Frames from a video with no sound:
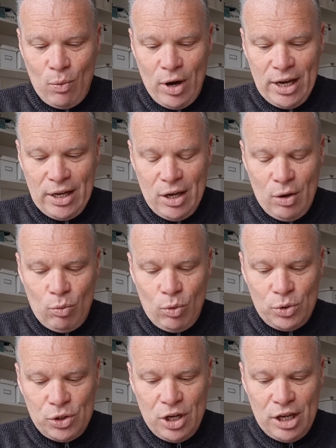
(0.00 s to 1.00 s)
way will
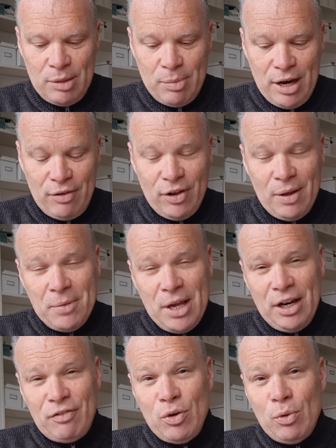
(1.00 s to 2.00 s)
certainly benefit.
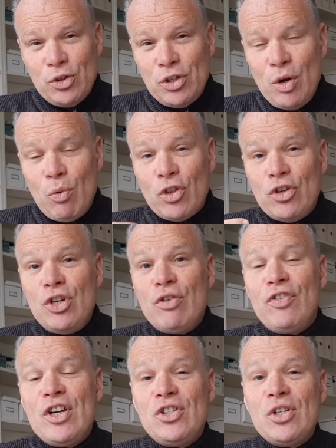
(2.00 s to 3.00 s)
Now, if you want to know what the new
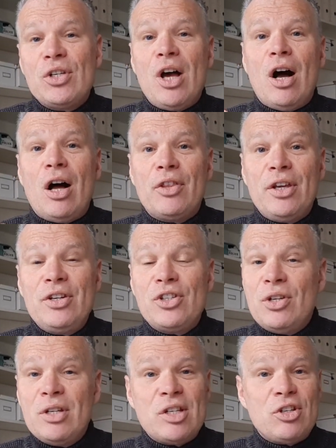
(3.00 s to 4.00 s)
features are, then as
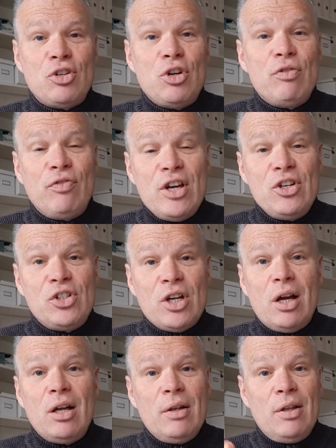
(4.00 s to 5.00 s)
soon as there's a new
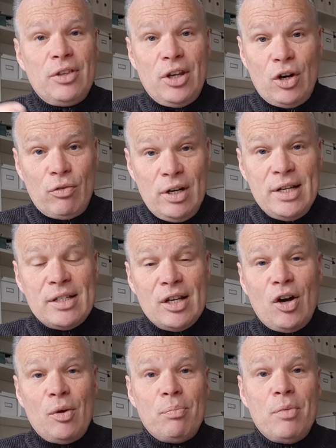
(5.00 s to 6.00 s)
feature, then I'll release it
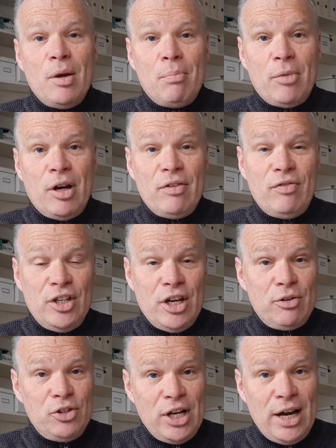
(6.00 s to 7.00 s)
on my
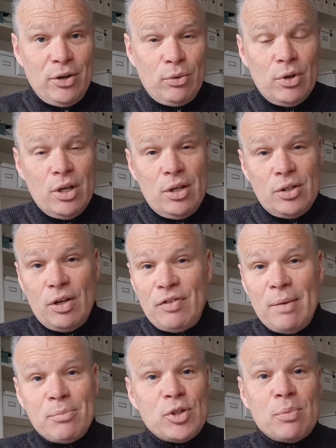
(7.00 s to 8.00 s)
video channel. So if you
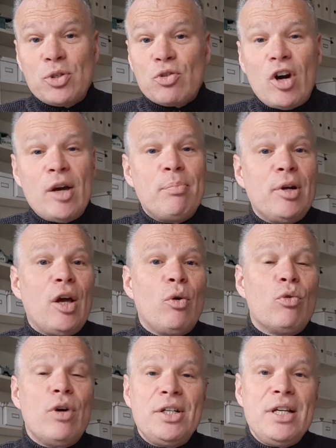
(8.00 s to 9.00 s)
haven't subscribed below
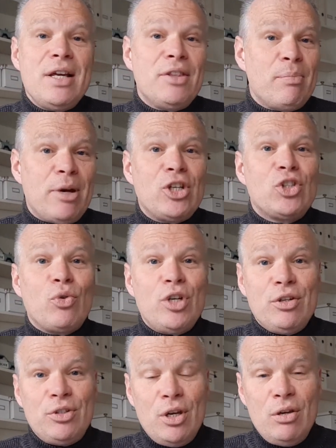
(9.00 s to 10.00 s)
already, then make sure
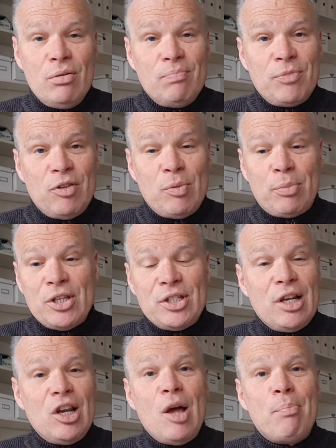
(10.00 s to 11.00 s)
you do. If you press
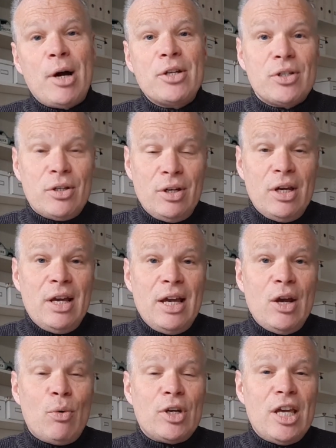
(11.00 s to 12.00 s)
the alert button,
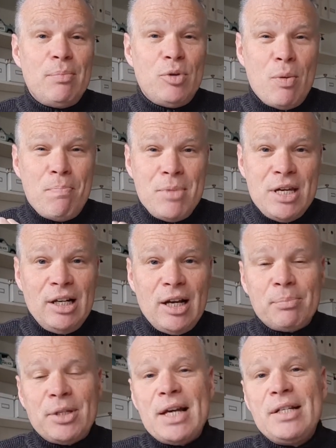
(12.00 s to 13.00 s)
it will keep you immediately
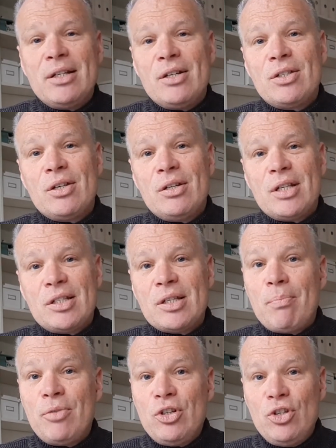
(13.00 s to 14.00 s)
updated as soon as there's
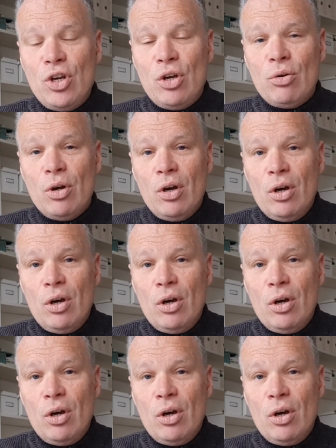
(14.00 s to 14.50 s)
something new